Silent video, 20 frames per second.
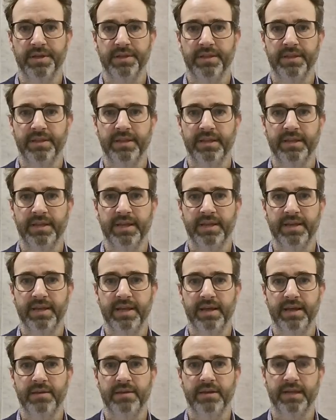that they lend
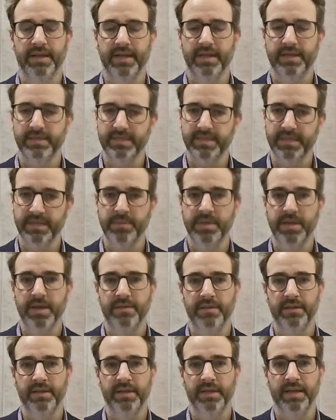out, again, CBA
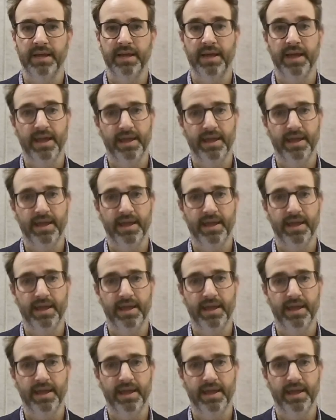the leader,